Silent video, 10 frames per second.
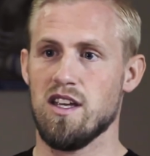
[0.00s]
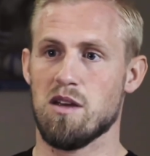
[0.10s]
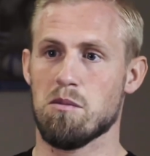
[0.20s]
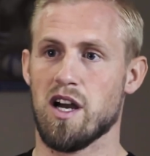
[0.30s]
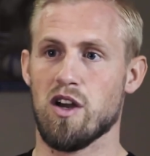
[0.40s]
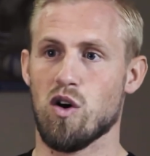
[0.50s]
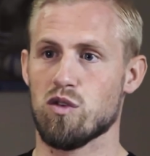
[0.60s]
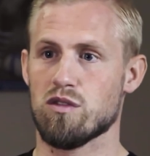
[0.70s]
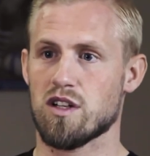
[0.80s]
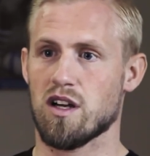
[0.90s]
in my
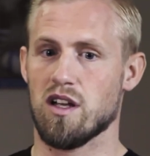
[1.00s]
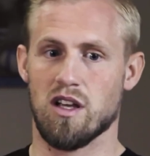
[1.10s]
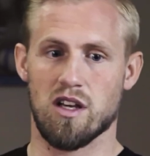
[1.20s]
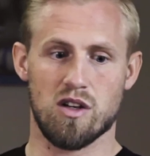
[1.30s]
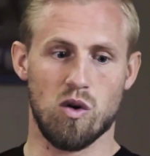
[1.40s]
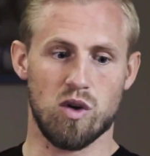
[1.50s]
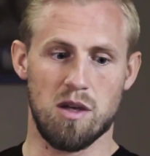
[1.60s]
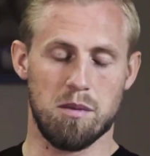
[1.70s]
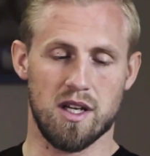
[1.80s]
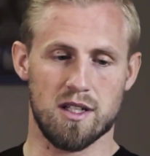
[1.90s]
own uh,
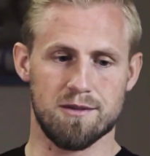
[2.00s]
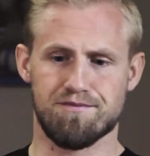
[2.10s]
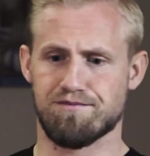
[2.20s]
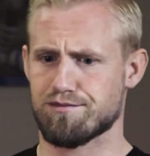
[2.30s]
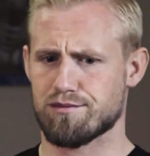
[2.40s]
goalkeeping, and